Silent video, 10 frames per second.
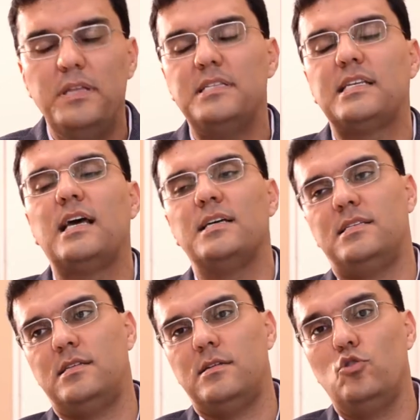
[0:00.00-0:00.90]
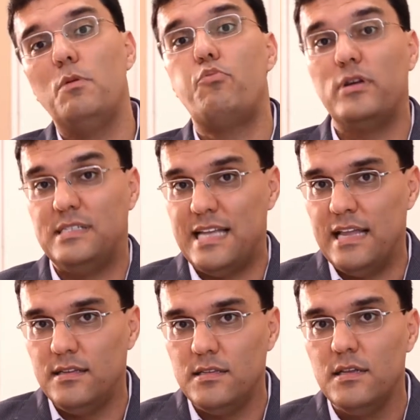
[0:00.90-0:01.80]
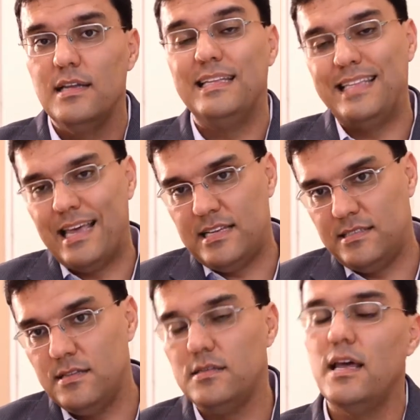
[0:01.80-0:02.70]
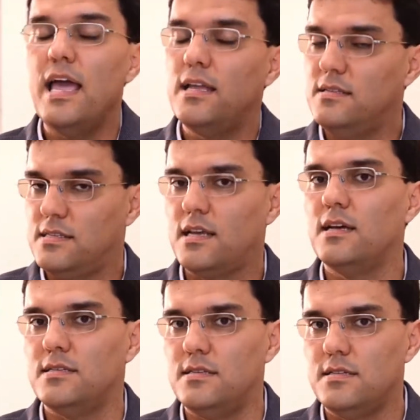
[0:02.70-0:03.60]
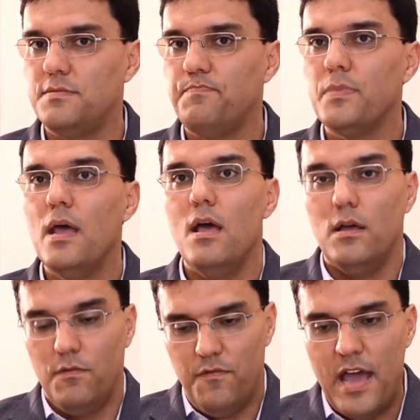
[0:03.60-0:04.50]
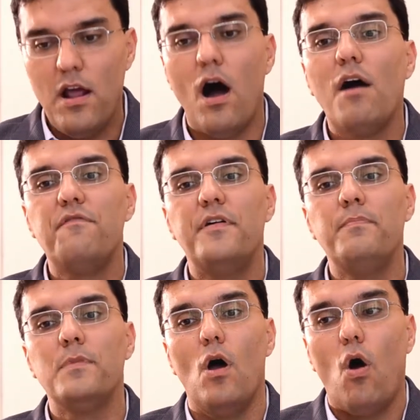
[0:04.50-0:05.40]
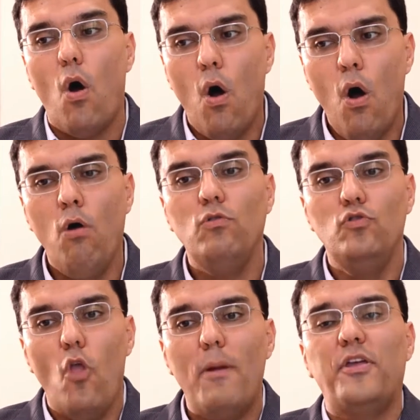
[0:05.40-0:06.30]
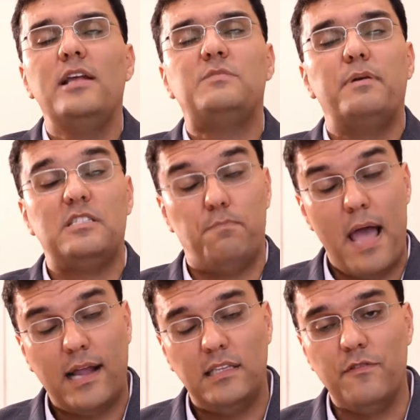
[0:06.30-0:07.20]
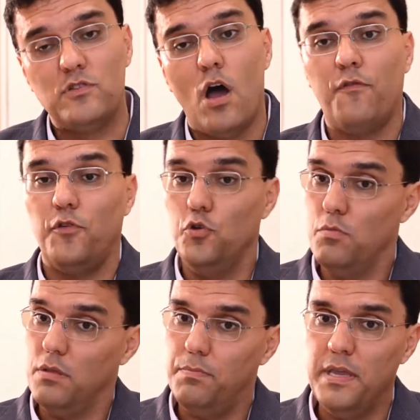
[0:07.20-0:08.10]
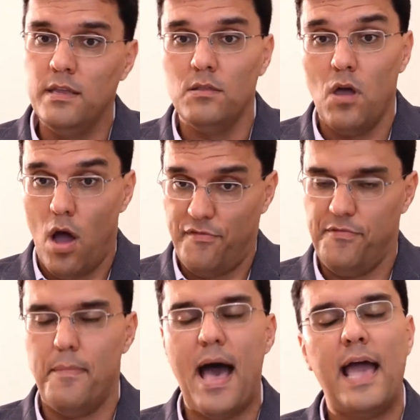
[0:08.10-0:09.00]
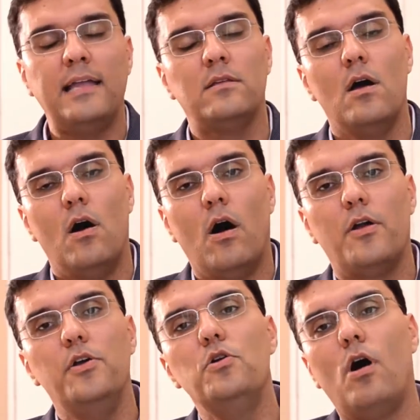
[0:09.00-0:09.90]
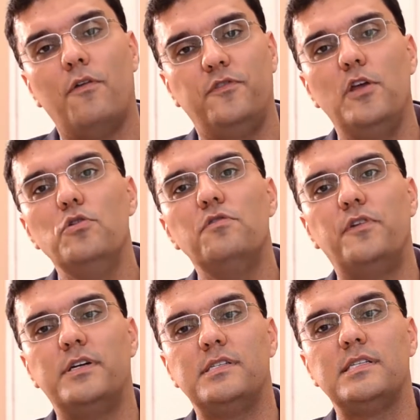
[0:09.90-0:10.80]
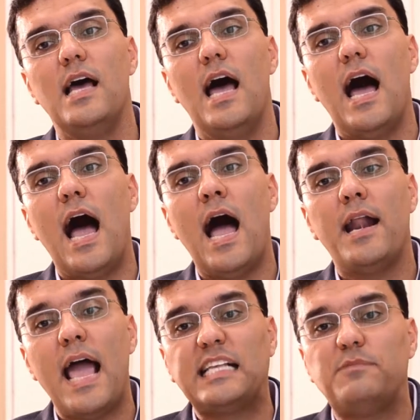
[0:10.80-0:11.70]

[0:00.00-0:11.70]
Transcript: be discussed, to be presented, tested, and discussed. Very often, all non-materialist perspectives of human being, of mind, or of the universe are